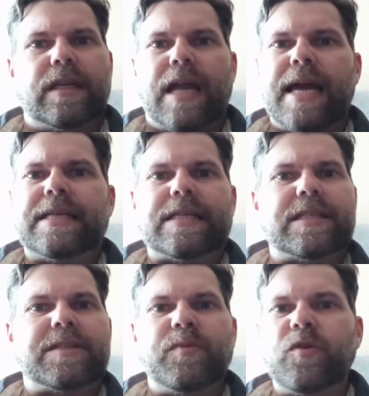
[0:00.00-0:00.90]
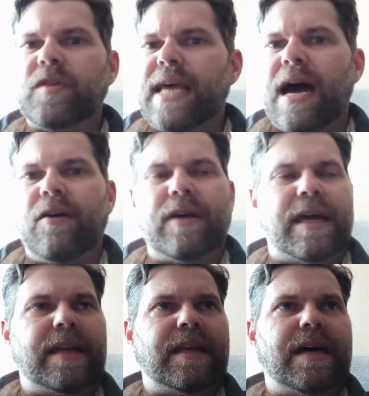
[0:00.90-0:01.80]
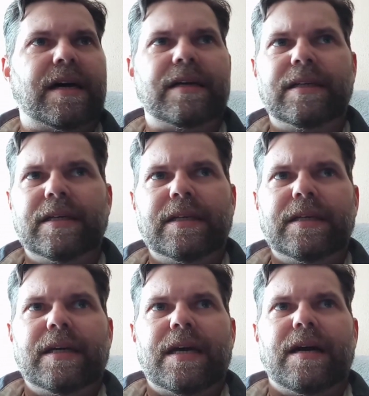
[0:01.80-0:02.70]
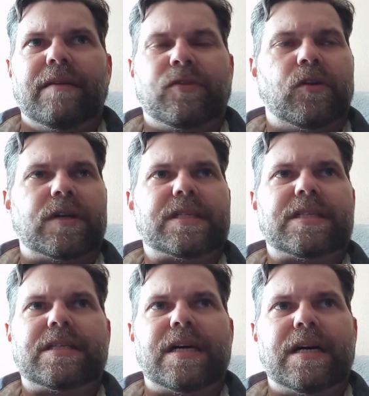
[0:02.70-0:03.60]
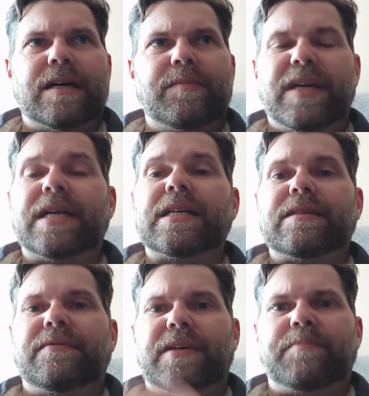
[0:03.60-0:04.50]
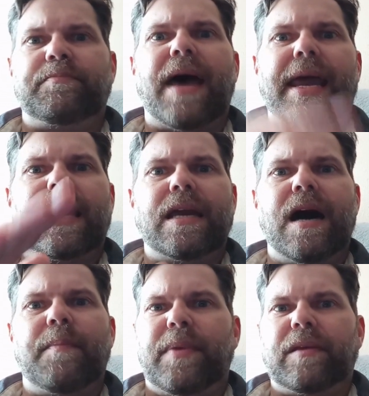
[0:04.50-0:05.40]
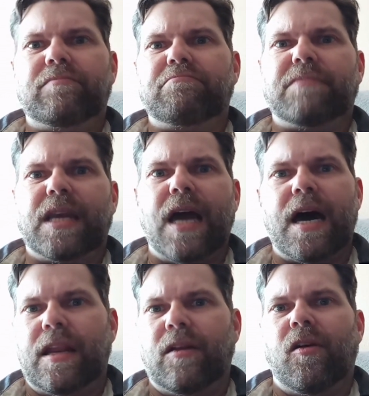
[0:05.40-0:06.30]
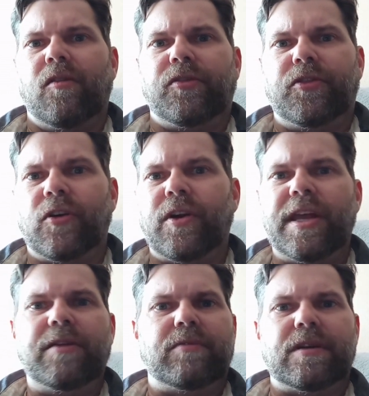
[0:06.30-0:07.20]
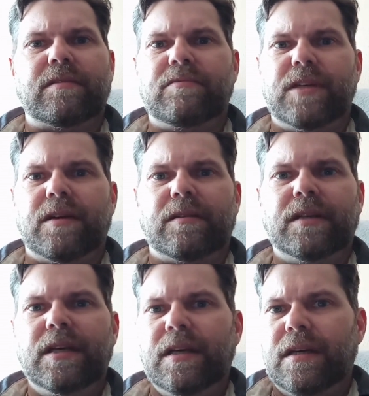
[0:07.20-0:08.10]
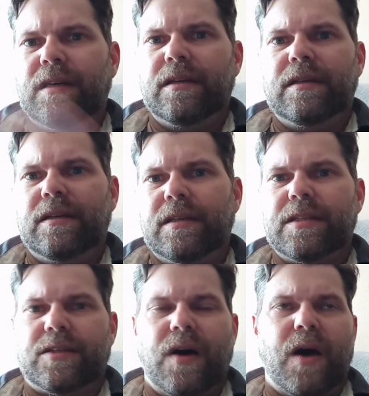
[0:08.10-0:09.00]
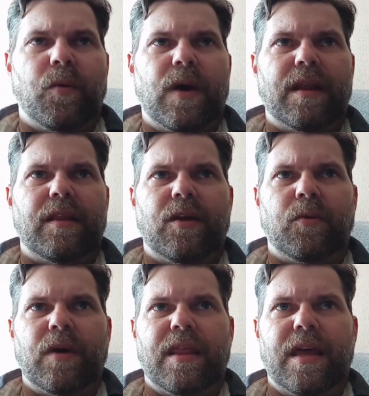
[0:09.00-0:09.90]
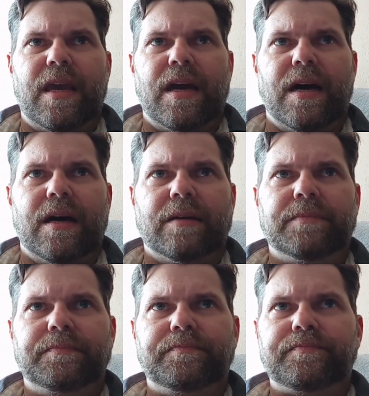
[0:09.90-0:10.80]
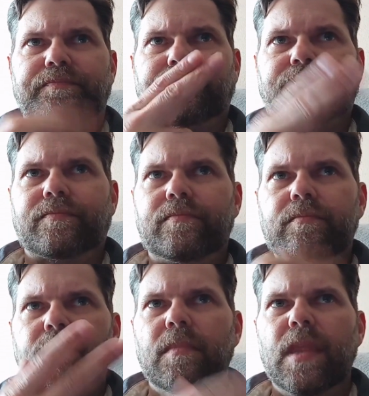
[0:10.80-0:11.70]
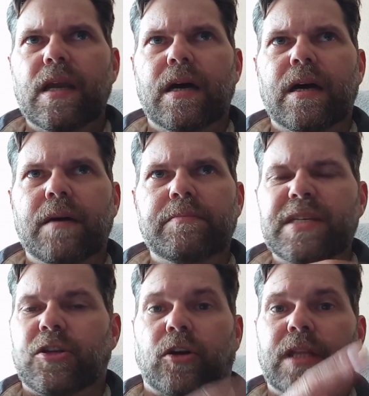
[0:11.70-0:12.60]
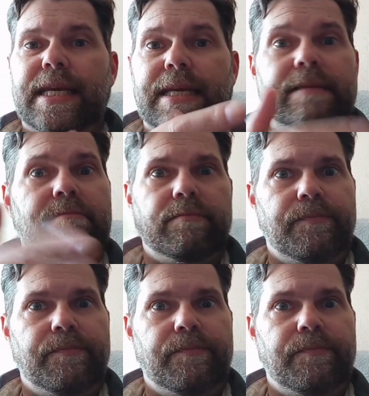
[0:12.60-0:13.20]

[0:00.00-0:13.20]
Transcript: nice and smooth now, and of course, because of it backing up, it got it all dirty with So I went in there with a Mr. Clean